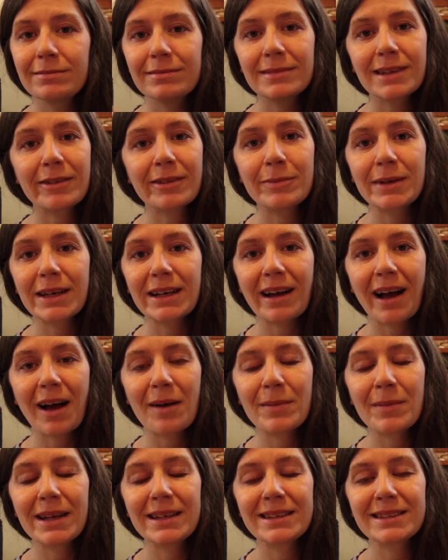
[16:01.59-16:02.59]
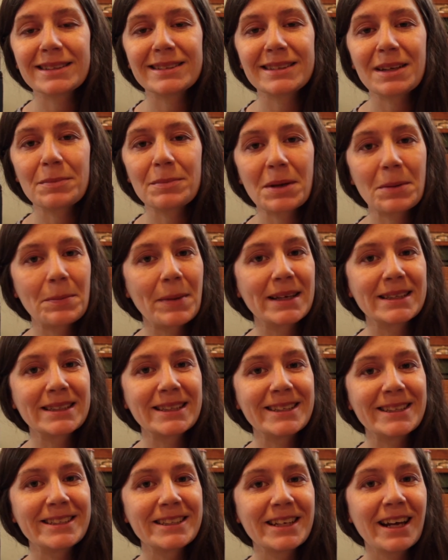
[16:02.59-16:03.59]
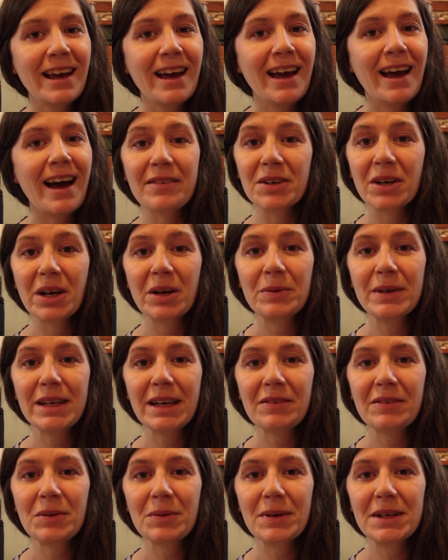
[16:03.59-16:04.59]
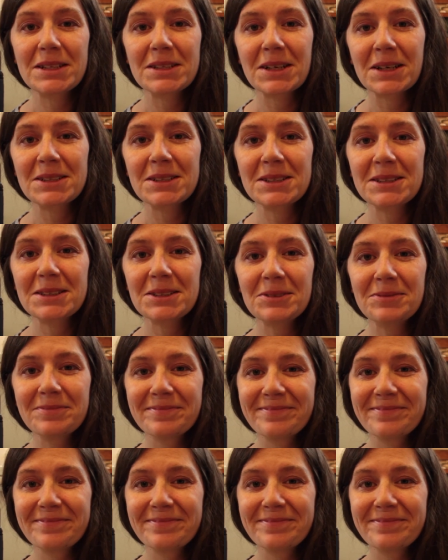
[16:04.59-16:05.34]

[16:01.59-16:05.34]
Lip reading: Leave me a comment, send me a message. Have a great week, everyone, and talk to you soon.